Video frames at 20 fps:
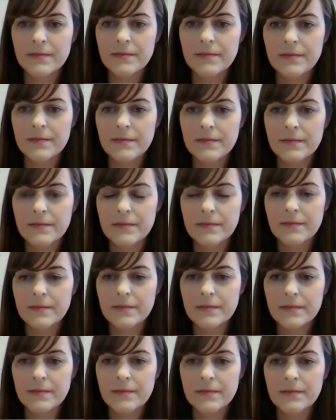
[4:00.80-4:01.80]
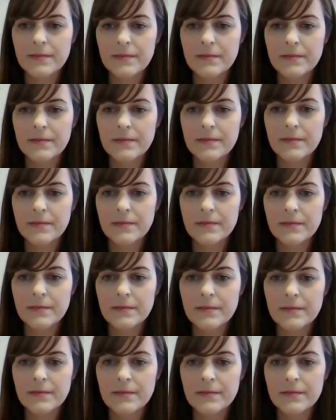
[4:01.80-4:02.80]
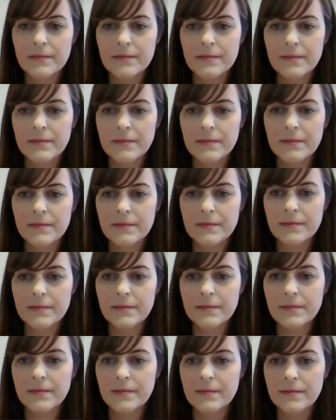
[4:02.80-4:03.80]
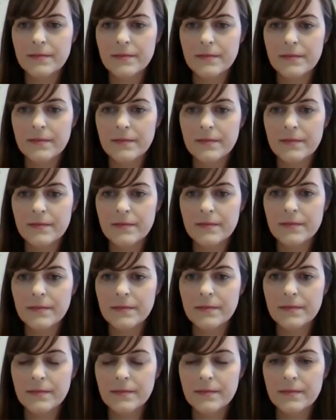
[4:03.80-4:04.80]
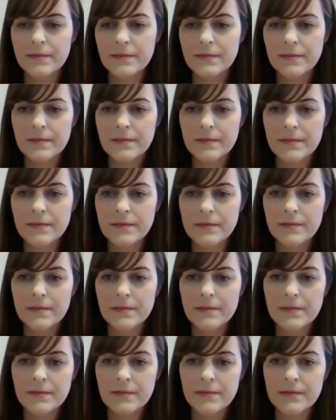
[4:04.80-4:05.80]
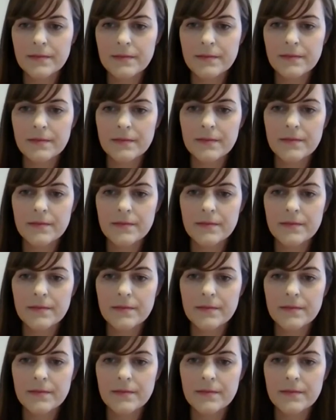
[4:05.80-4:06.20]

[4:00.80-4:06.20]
[no speech]